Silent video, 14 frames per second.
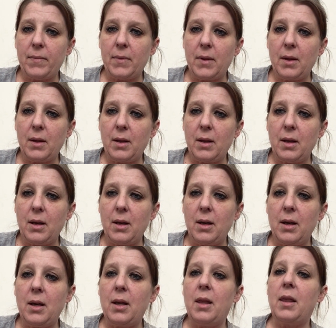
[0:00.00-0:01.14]

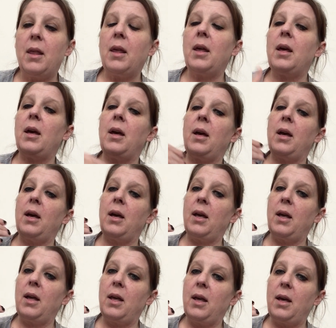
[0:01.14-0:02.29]

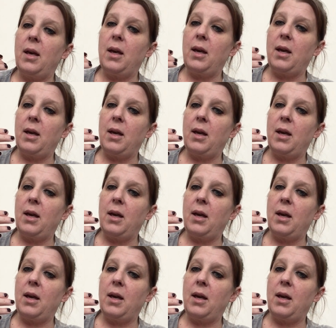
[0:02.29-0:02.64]
Nobody speaks.